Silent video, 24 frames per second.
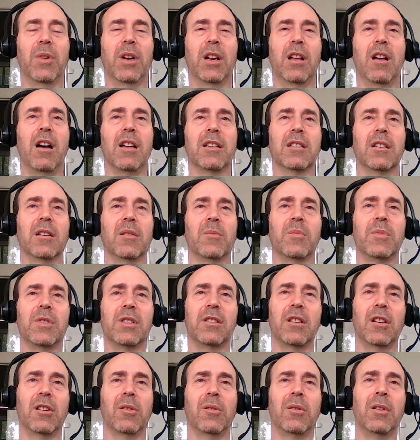pretty awesome.
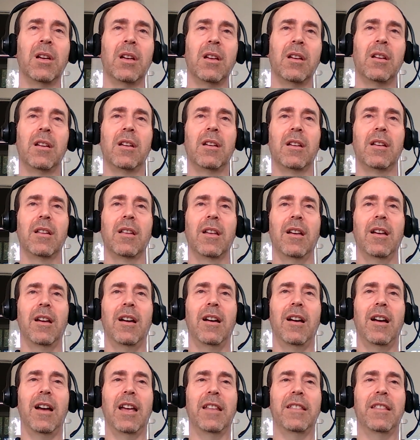So
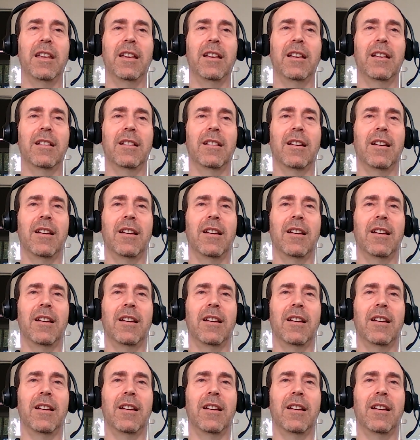I think